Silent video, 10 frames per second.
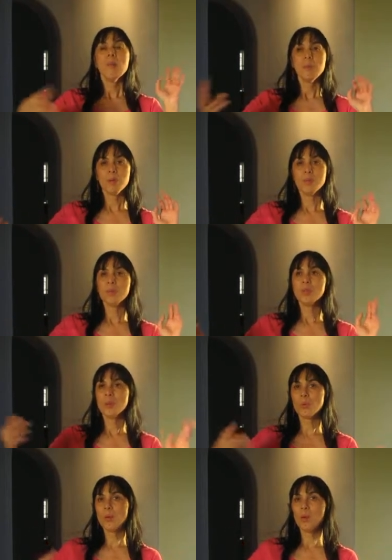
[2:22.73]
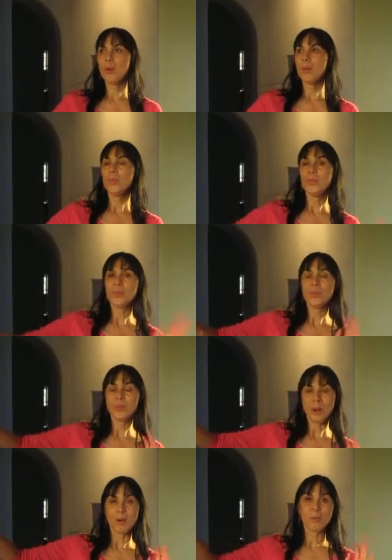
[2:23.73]
pillows and throws, and certain
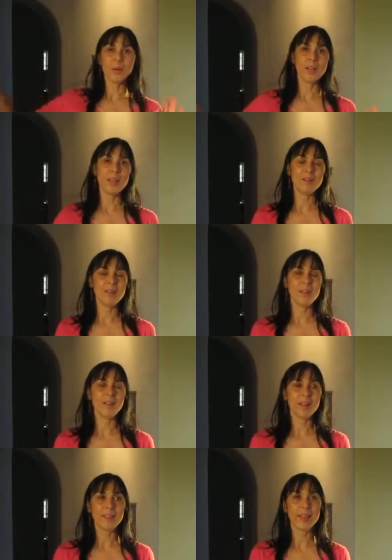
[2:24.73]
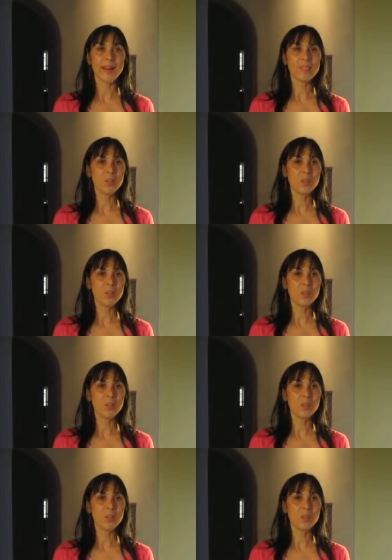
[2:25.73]
artwork and everything like that.